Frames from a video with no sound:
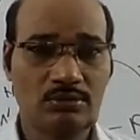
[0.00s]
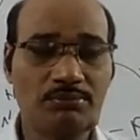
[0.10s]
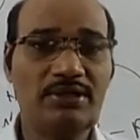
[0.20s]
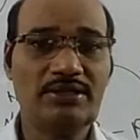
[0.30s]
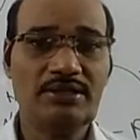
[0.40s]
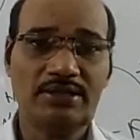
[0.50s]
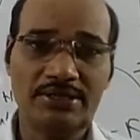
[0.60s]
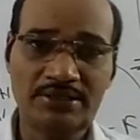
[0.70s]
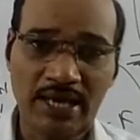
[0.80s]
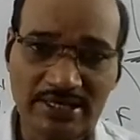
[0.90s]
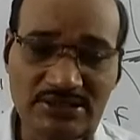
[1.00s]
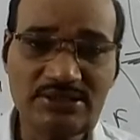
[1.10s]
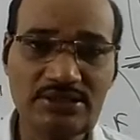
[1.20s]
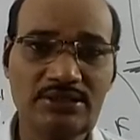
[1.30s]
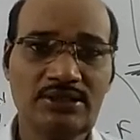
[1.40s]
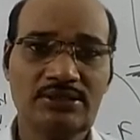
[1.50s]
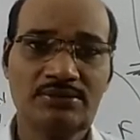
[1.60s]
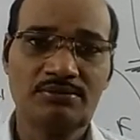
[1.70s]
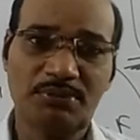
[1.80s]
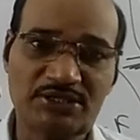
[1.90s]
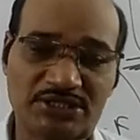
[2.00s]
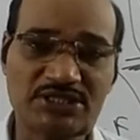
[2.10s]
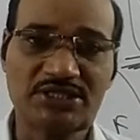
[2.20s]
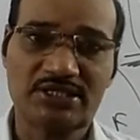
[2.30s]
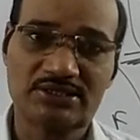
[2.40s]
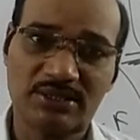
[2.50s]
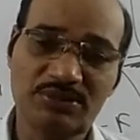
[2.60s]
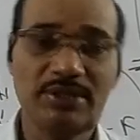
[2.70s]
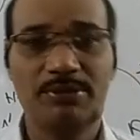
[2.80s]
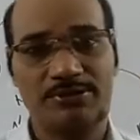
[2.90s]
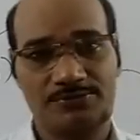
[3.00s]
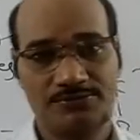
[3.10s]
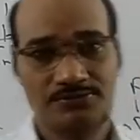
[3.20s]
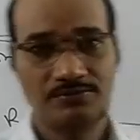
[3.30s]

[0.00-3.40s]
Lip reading: will enhance the basic strength of the amine.